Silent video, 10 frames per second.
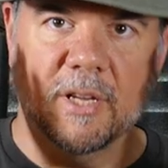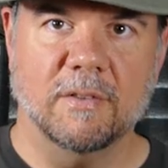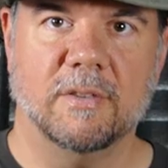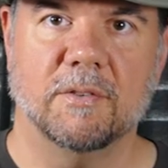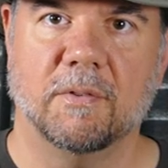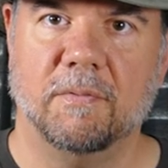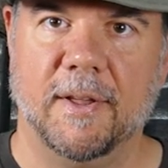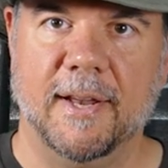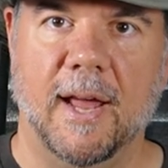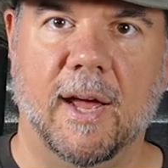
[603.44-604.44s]
because these are
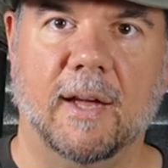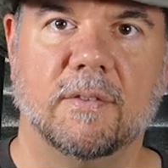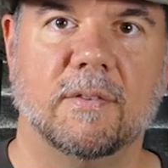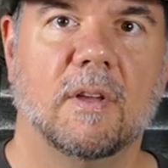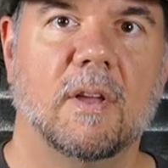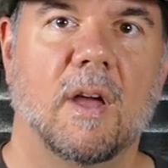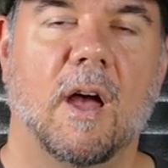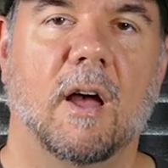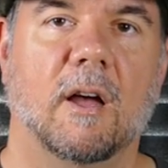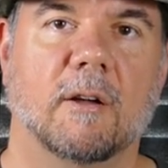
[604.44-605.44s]
fitted hats,
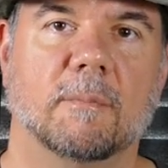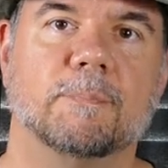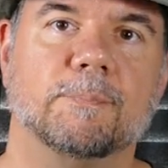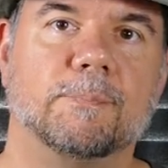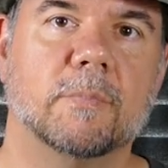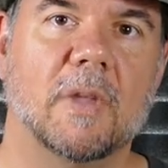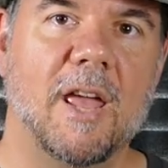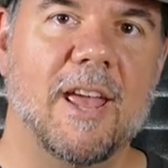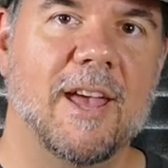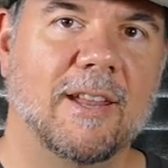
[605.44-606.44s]
um,
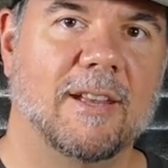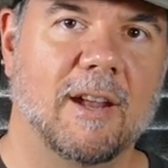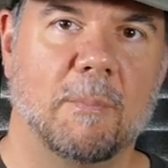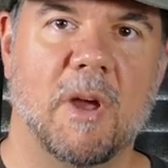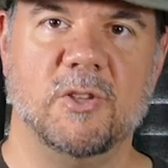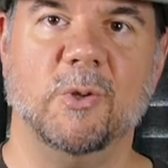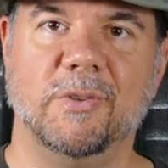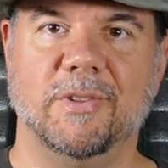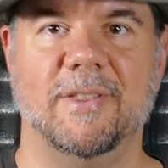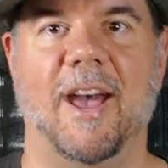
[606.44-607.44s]
and and I'm not
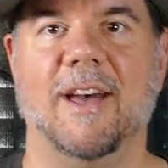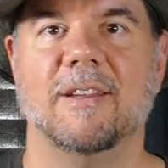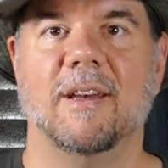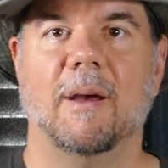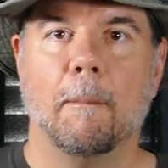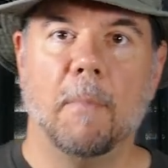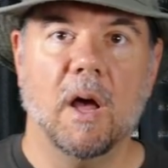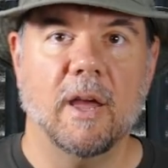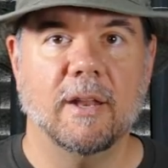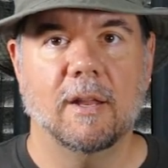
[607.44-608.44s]
used to that.
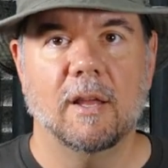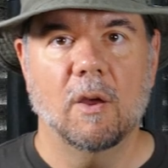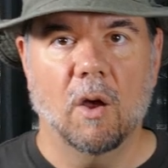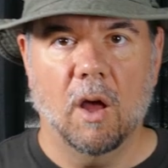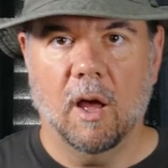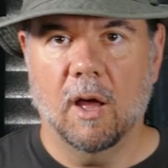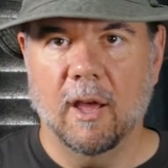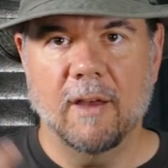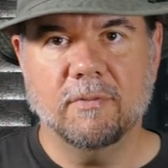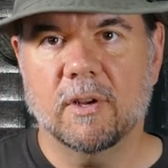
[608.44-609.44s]
But uh,
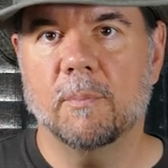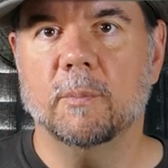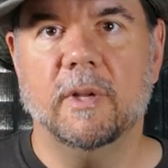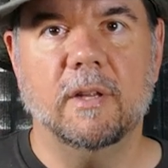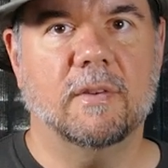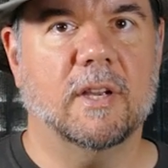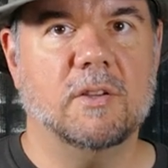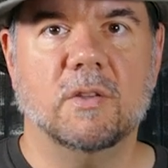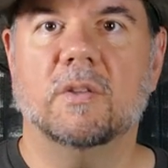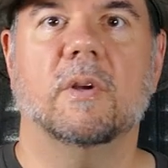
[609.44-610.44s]
after a couple minutes, I got
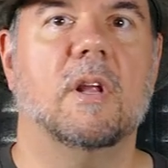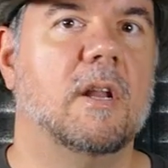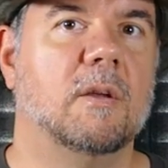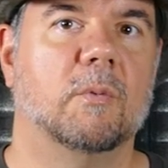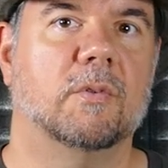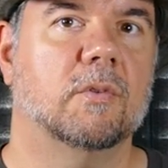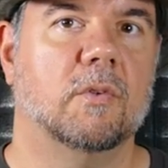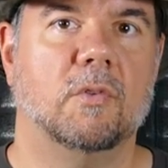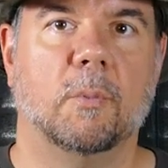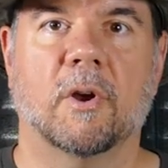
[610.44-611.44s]
used to it, and it was
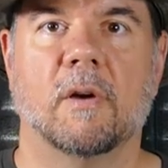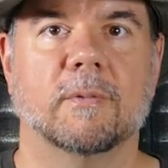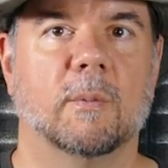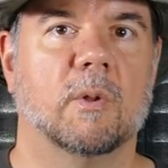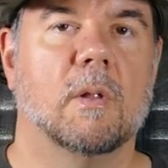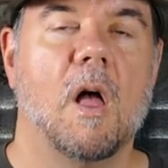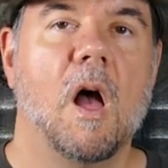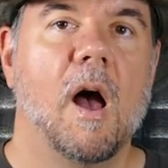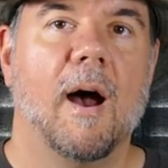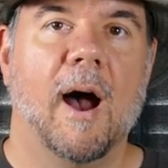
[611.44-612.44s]
super comfortable.
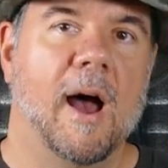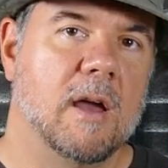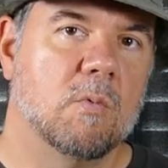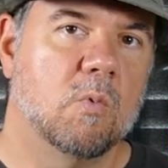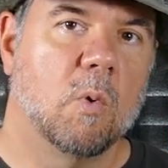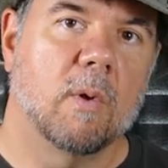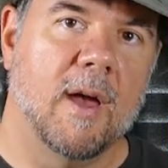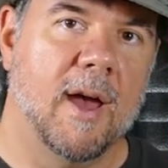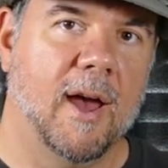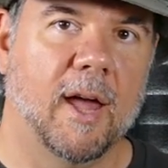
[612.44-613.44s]
I wore the
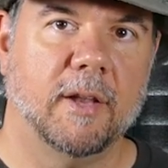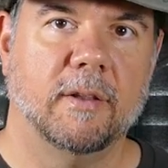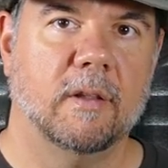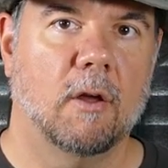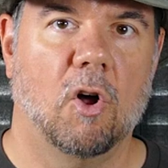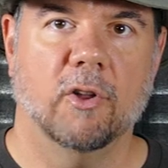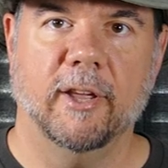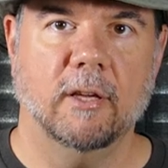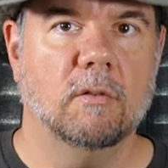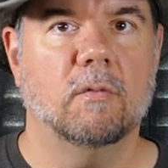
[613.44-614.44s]
hat all
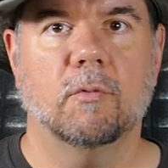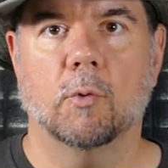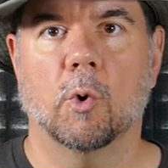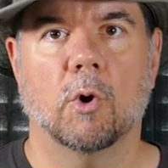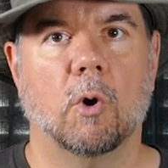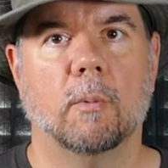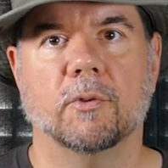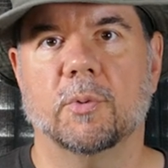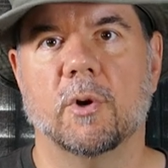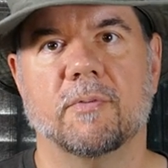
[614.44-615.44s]
day for
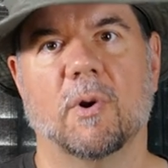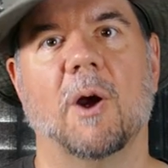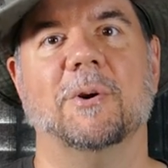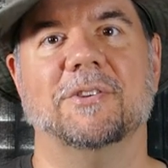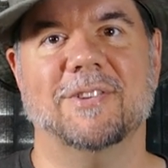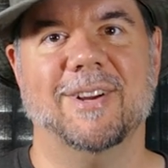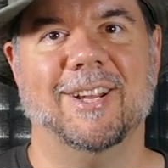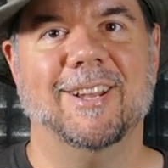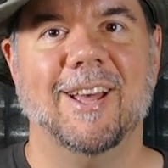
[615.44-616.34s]
almost twenty-four hours straight,